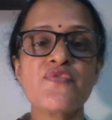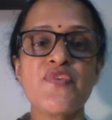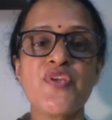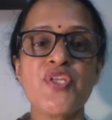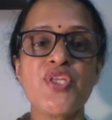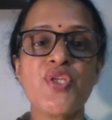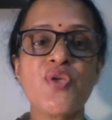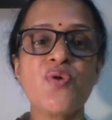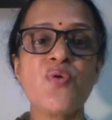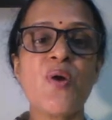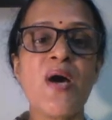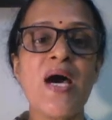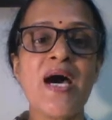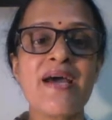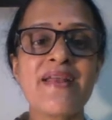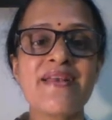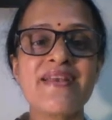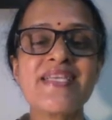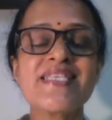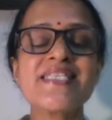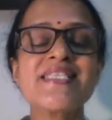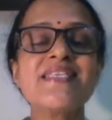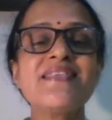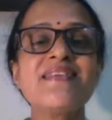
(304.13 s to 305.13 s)
with you are
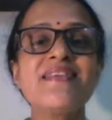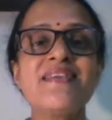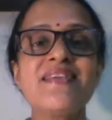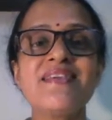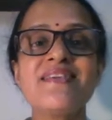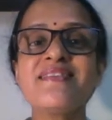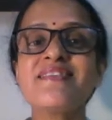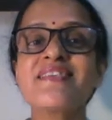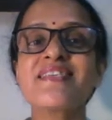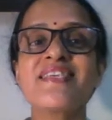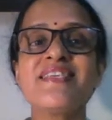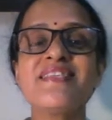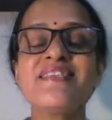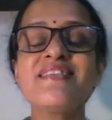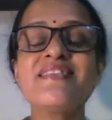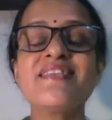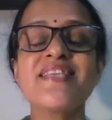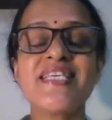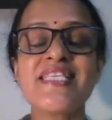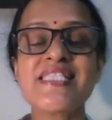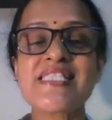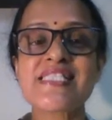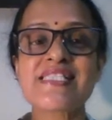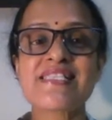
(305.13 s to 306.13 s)
written here in
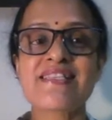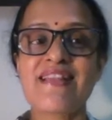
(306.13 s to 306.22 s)
these